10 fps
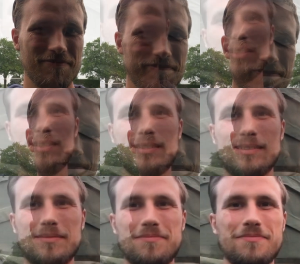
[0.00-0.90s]
Alright
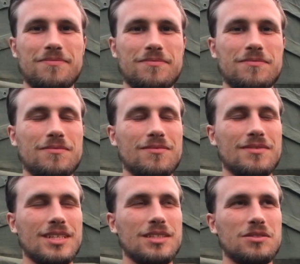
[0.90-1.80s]
then,
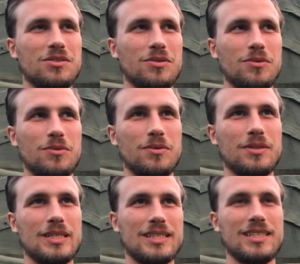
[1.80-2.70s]
so
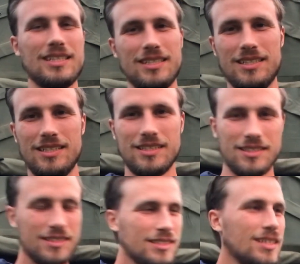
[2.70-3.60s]
it
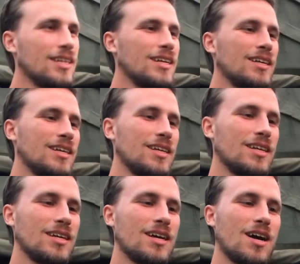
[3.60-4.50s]
is
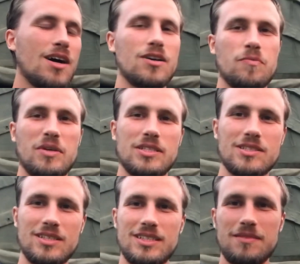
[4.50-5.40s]

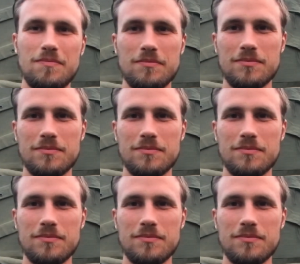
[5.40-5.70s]
9:30,